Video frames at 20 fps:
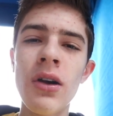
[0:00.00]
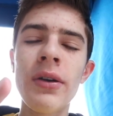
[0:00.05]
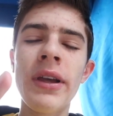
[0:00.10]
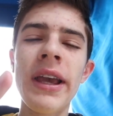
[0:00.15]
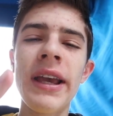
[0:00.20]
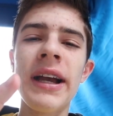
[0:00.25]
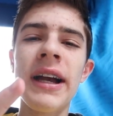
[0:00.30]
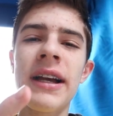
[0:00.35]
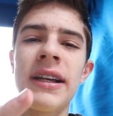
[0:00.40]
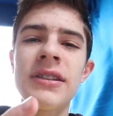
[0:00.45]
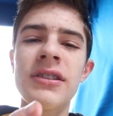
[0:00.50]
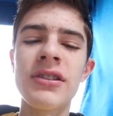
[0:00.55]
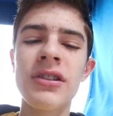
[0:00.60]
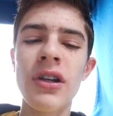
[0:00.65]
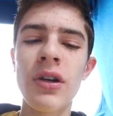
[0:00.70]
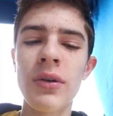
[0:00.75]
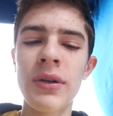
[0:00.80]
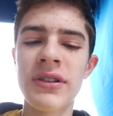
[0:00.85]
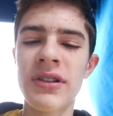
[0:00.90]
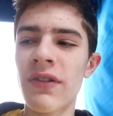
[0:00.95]
Okay guys,
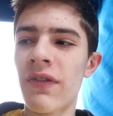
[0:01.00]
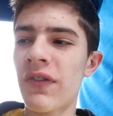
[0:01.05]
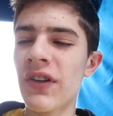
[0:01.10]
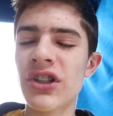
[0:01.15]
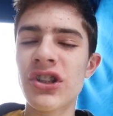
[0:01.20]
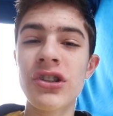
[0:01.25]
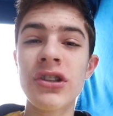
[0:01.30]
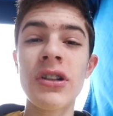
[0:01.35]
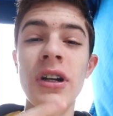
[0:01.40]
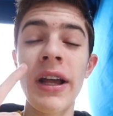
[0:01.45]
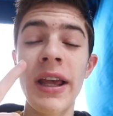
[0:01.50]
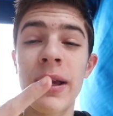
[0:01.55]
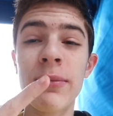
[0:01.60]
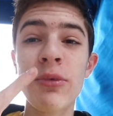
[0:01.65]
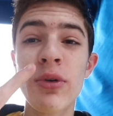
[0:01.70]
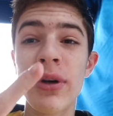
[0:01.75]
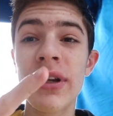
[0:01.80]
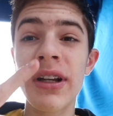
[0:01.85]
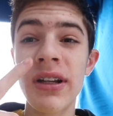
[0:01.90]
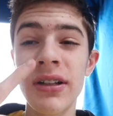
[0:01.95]
so it's official. I am
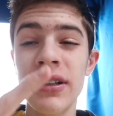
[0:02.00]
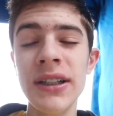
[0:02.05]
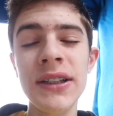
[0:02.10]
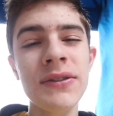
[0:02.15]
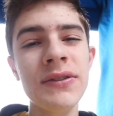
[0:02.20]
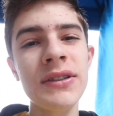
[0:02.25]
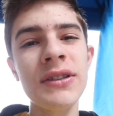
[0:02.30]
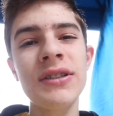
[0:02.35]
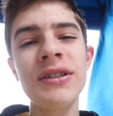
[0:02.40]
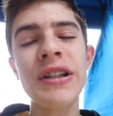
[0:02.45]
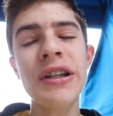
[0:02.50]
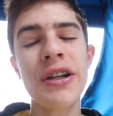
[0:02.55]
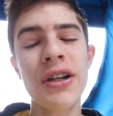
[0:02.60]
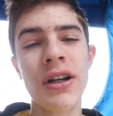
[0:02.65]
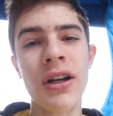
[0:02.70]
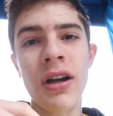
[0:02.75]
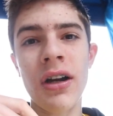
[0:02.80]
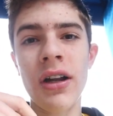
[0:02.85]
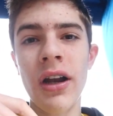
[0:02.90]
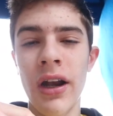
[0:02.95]
going to Cleveland
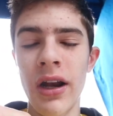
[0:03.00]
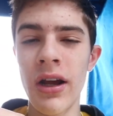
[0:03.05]
Con.